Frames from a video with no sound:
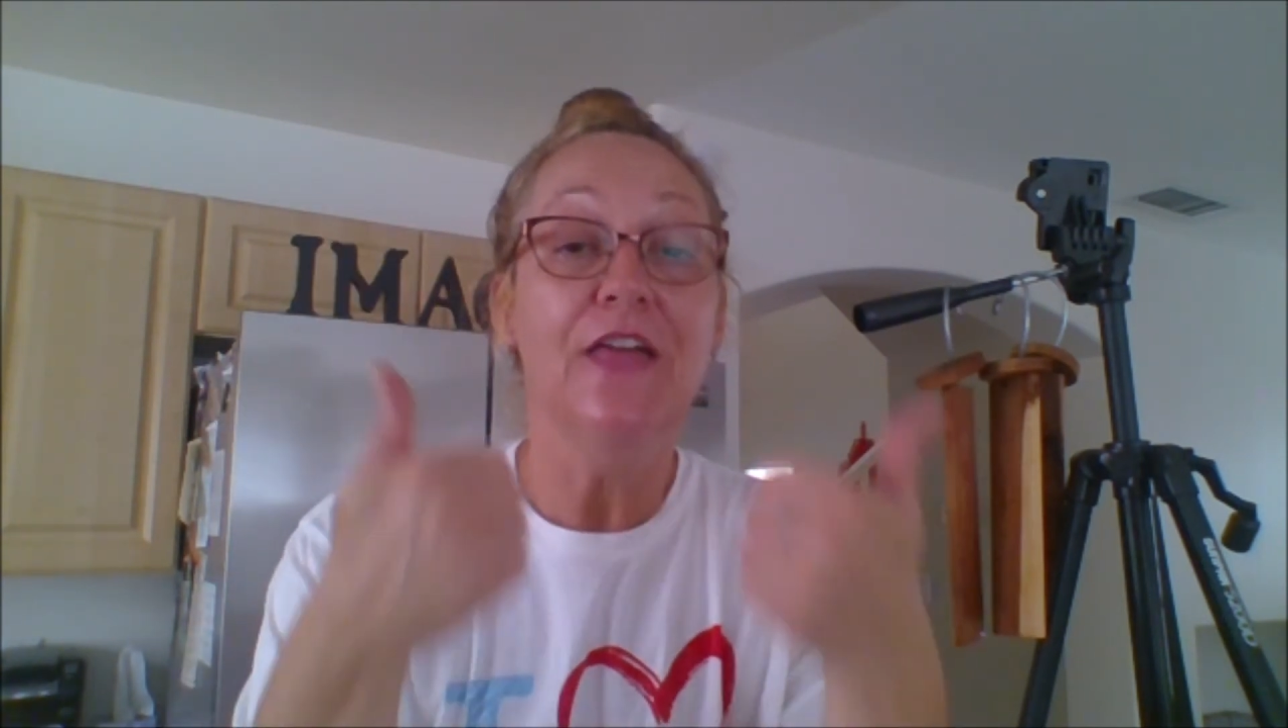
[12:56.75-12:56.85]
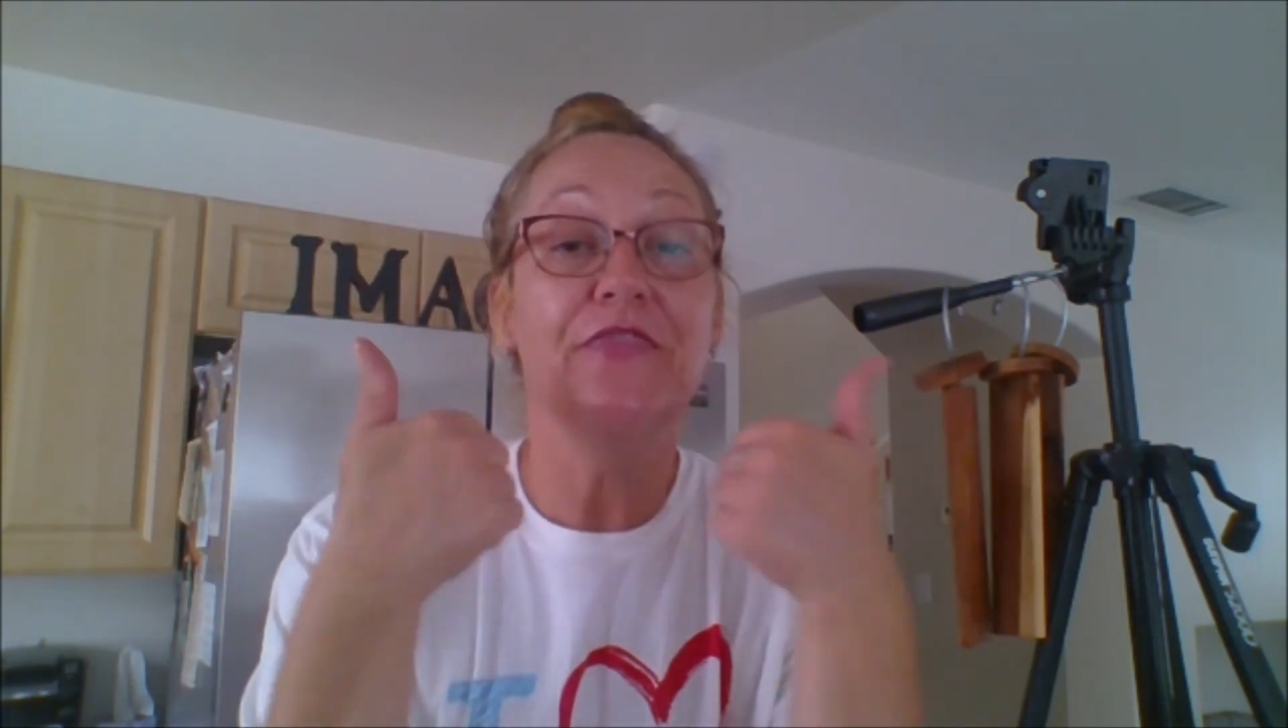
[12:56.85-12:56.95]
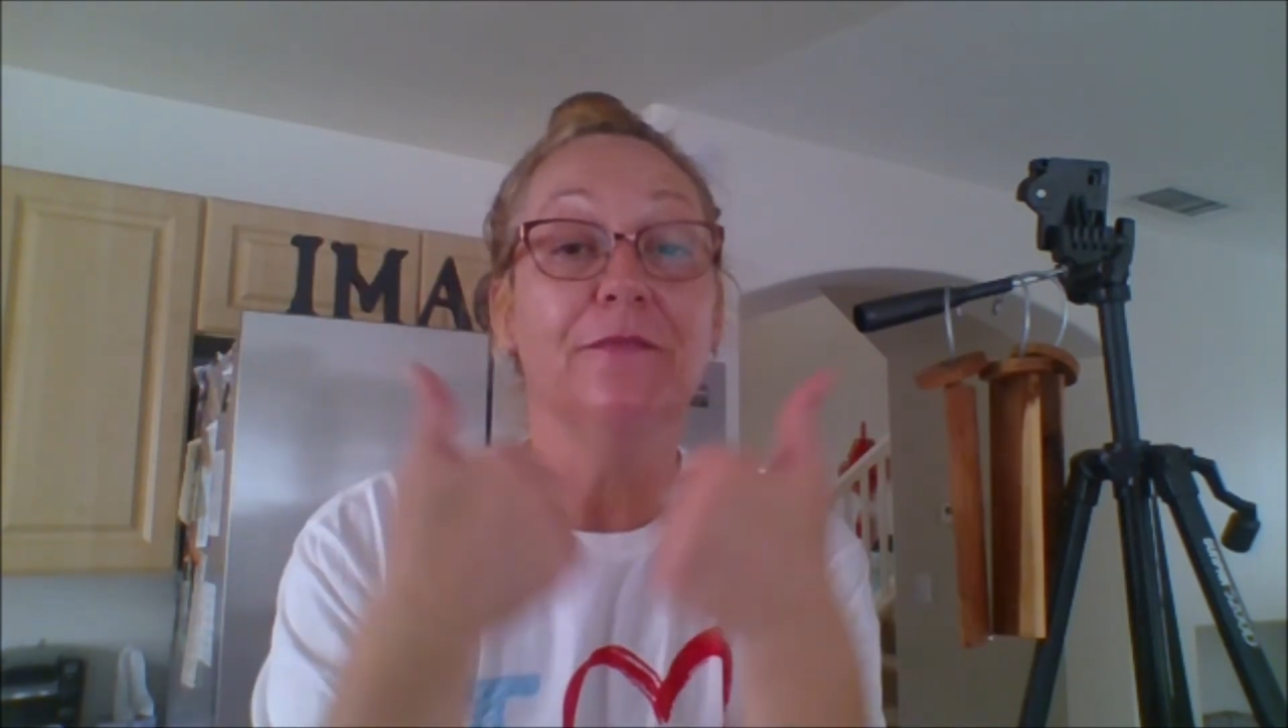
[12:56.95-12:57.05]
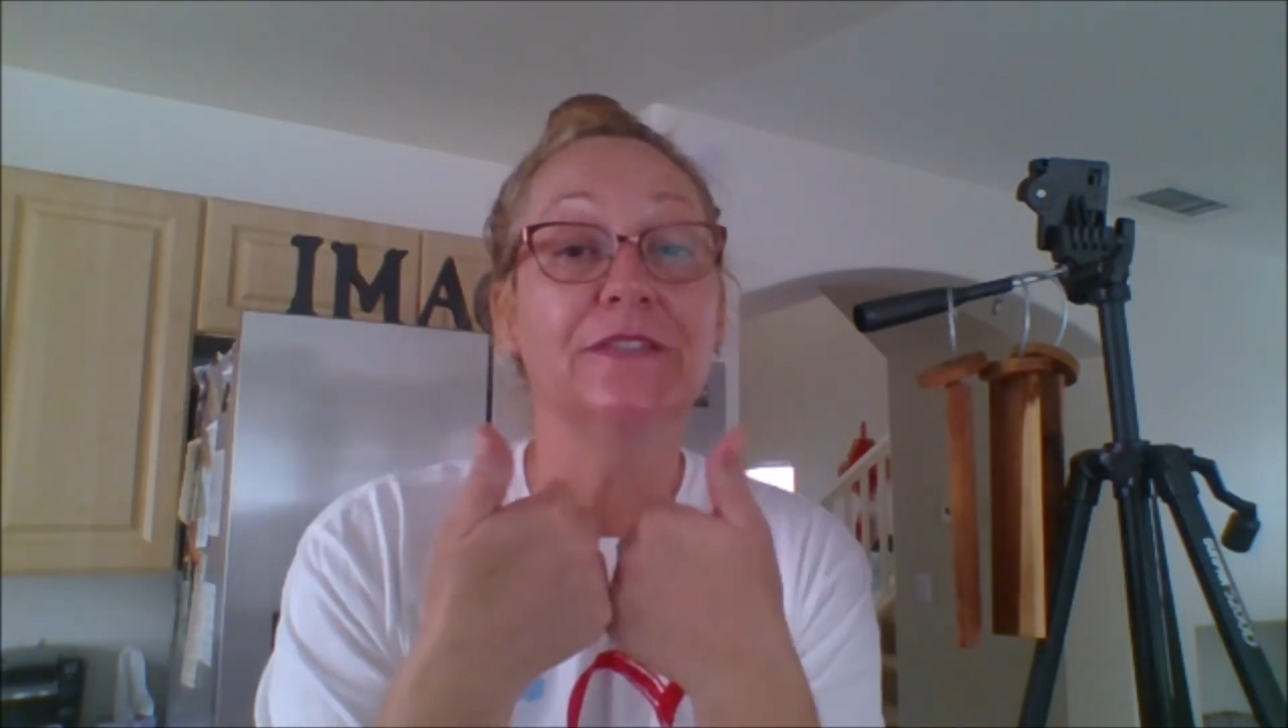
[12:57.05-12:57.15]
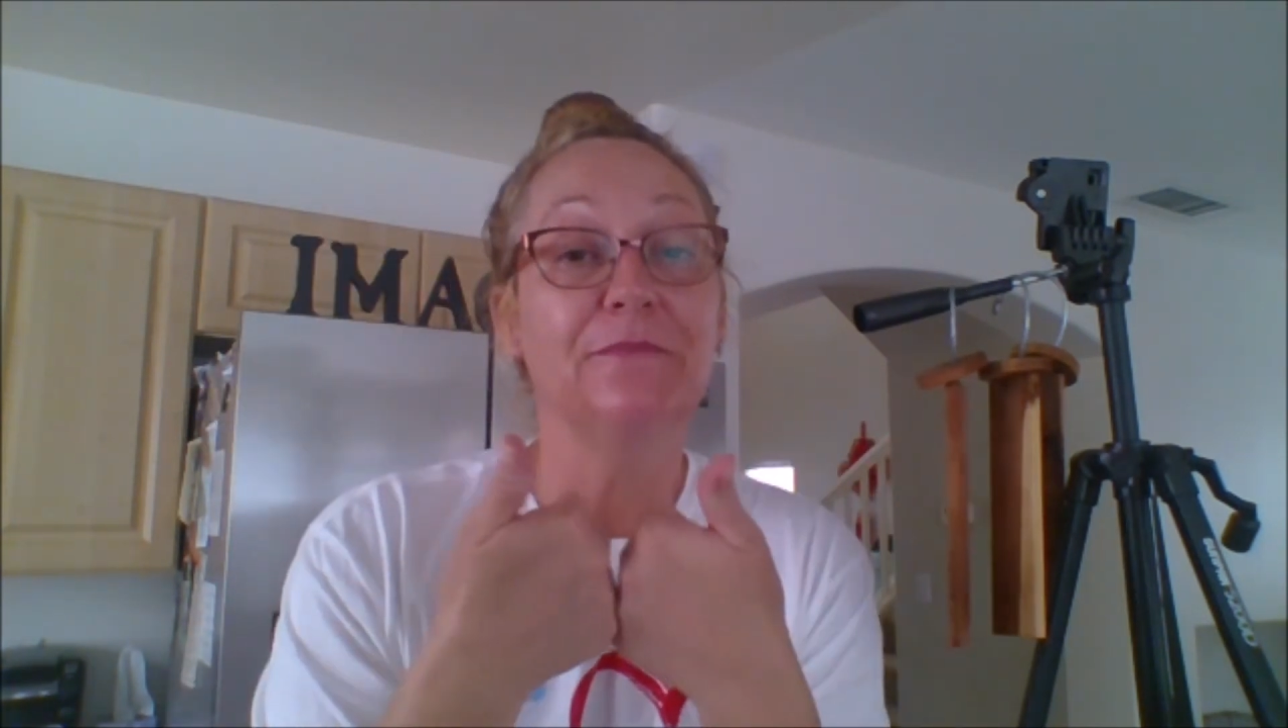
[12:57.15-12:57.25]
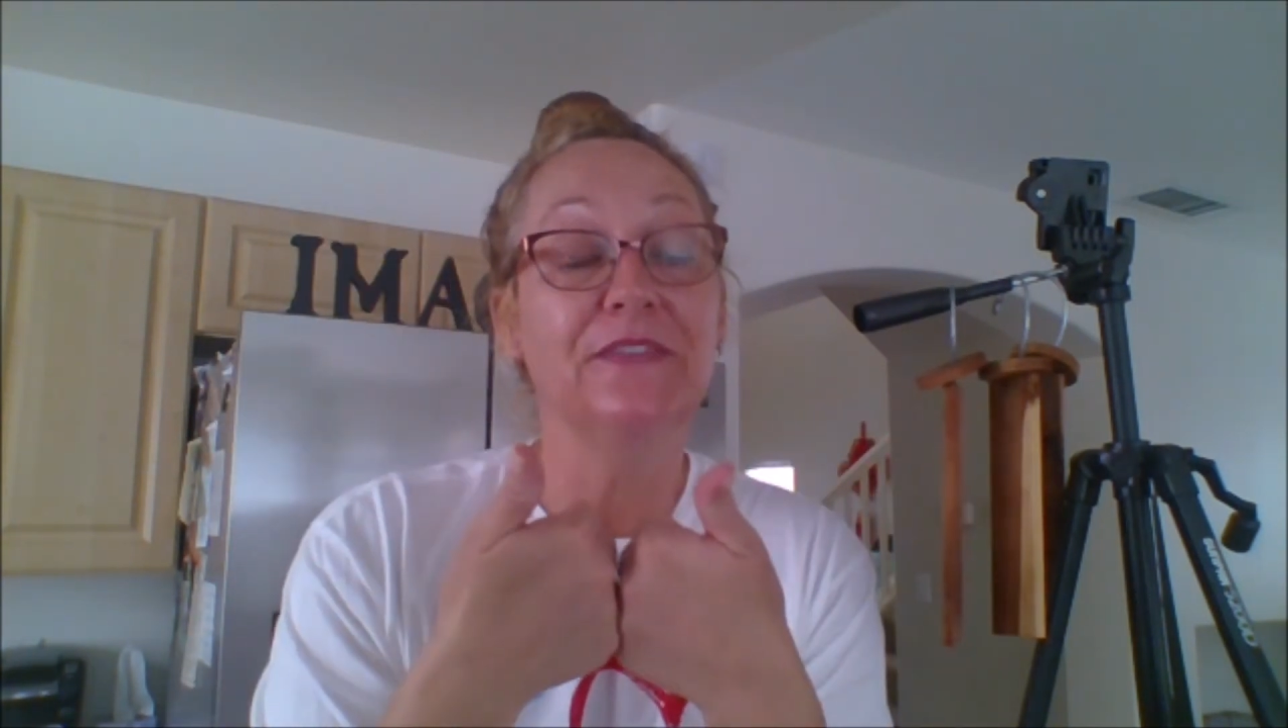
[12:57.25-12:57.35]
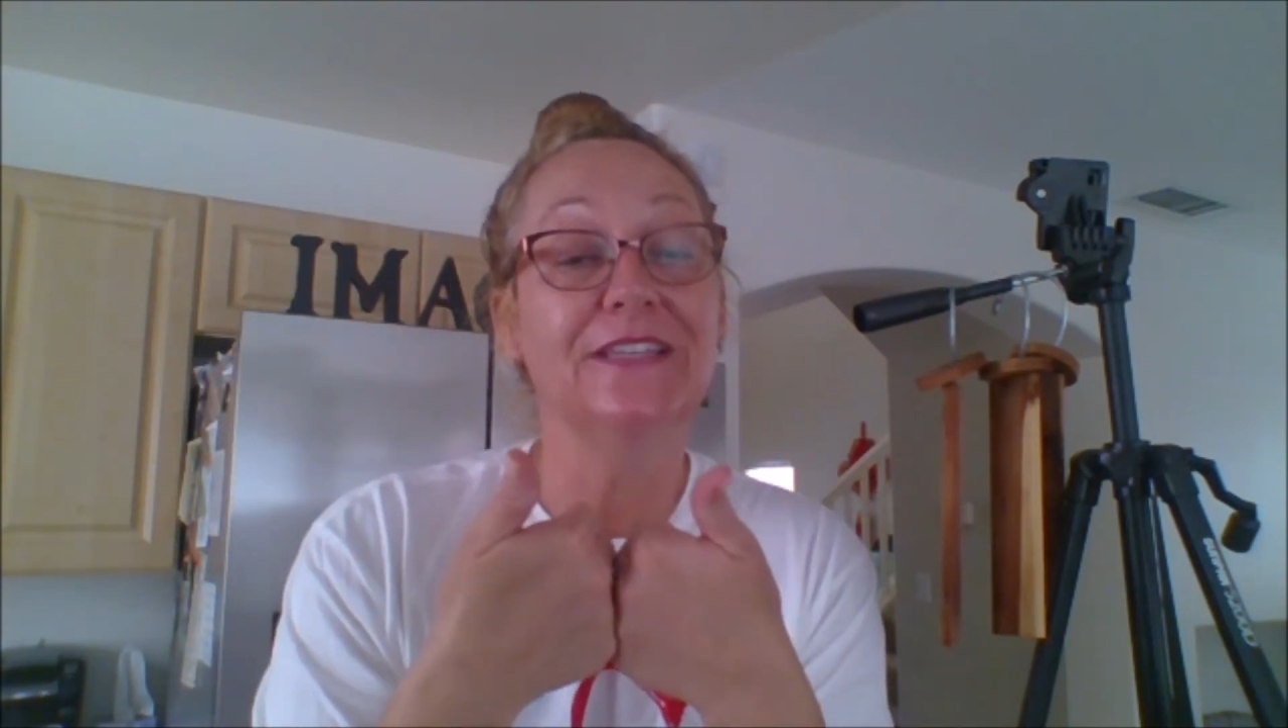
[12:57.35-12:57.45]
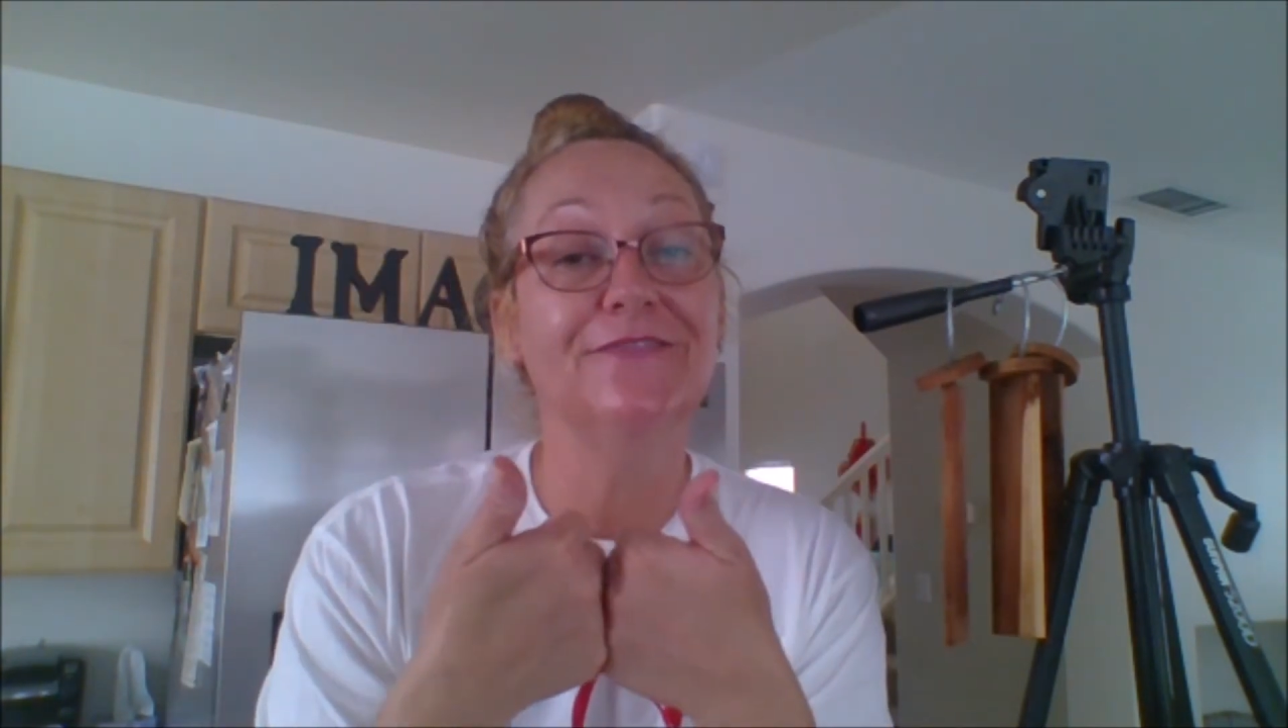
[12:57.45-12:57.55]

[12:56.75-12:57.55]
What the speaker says: Thumbs up this